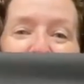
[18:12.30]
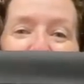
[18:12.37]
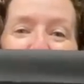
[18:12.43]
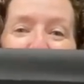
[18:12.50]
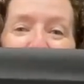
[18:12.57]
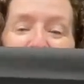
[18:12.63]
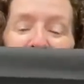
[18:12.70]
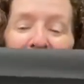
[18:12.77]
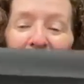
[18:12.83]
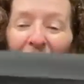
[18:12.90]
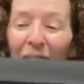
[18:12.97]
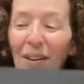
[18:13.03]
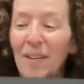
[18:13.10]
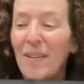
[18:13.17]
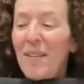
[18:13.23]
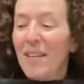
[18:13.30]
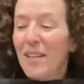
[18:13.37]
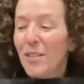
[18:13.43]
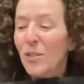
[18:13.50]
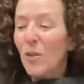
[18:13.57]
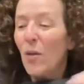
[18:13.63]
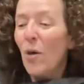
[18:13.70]
those are.
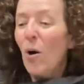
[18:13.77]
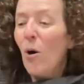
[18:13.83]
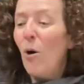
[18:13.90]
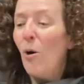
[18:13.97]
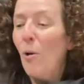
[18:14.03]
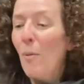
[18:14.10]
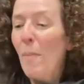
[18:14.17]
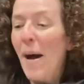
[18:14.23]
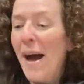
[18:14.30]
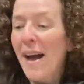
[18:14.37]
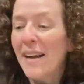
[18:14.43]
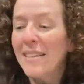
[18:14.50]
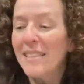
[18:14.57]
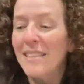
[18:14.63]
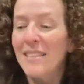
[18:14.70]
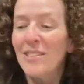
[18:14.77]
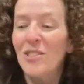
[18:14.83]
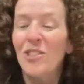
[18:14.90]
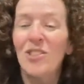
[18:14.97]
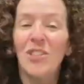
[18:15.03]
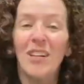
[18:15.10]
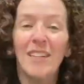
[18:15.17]
So the whole box
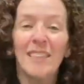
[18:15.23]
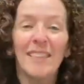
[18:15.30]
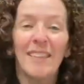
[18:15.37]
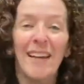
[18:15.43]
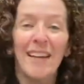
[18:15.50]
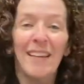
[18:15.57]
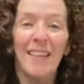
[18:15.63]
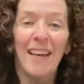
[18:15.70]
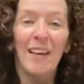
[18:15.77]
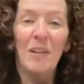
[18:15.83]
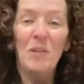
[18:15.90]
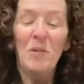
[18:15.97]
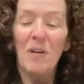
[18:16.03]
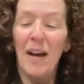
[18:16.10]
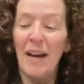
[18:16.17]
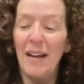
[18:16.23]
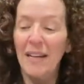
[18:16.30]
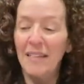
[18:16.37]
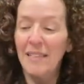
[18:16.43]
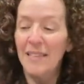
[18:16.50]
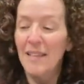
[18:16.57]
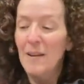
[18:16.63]
is just like that, you
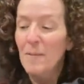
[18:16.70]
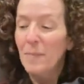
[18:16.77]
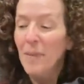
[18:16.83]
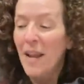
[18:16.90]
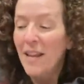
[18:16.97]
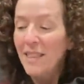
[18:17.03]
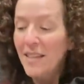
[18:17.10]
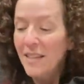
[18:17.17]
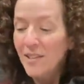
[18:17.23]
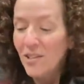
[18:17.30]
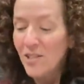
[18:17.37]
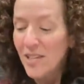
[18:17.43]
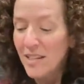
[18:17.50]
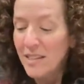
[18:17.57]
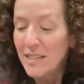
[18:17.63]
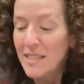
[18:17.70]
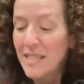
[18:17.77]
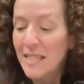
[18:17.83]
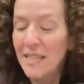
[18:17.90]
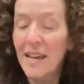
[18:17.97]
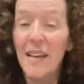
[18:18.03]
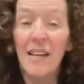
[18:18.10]
guys. I think there's at
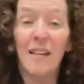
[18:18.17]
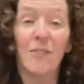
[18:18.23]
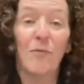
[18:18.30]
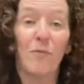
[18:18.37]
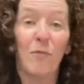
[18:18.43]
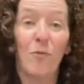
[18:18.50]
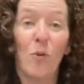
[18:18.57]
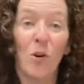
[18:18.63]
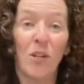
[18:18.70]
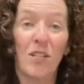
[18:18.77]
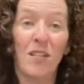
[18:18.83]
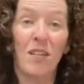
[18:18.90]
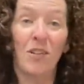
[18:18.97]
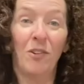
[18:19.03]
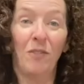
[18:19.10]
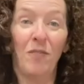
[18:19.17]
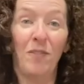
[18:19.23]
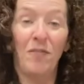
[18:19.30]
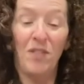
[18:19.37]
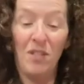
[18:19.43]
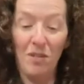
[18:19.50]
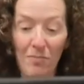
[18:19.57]
least like 14 or
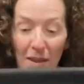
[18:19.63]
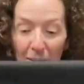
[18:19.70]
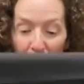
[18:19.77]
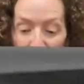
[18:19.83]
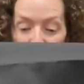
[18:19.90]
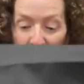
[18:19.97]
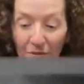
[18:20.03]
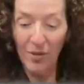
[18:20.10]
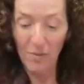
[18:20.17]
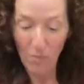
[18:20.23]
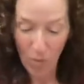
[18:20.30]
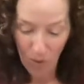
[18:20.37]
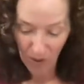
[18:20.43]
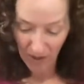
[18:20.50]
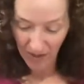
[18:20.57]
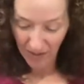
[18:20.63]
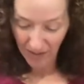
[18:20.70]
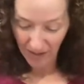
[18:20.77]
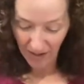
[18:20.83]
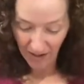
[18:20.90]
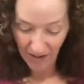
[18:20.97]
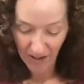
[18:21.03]
15, maybe even more in
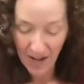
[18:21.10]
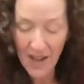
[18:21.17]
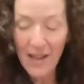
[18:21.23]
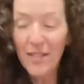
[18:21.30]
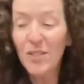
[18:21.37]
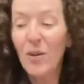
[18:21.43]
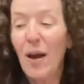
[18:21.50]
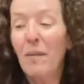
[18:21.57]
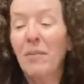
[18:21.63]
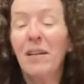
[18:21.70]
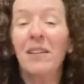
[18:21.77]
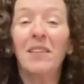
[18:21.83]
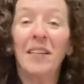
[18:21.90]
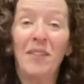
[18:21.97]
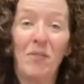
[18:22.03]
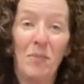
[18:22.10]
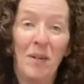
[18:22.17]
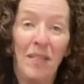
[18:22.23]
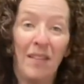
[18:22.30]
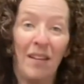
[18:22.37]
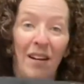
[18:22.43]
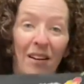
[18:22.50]
there. So I'm going to leave them
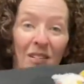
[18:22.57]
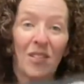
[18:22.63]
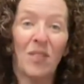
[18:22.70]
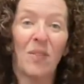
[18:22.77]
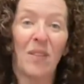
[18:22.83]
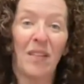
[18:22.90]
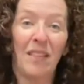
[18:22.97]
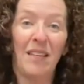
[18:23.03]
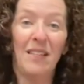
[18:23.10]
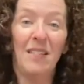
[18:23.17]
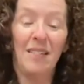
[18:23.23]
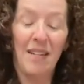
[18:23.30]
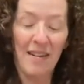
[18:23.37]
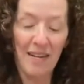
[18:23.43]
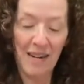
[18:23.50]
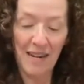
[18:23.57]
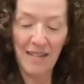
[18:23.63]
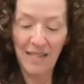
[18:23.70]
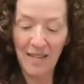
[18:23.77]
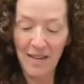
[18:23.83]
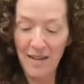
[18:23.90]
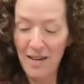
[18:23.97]
in there so that they stay
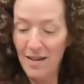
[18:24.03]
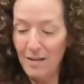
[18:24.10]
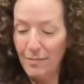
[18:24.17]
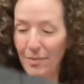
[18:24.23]
nice and neat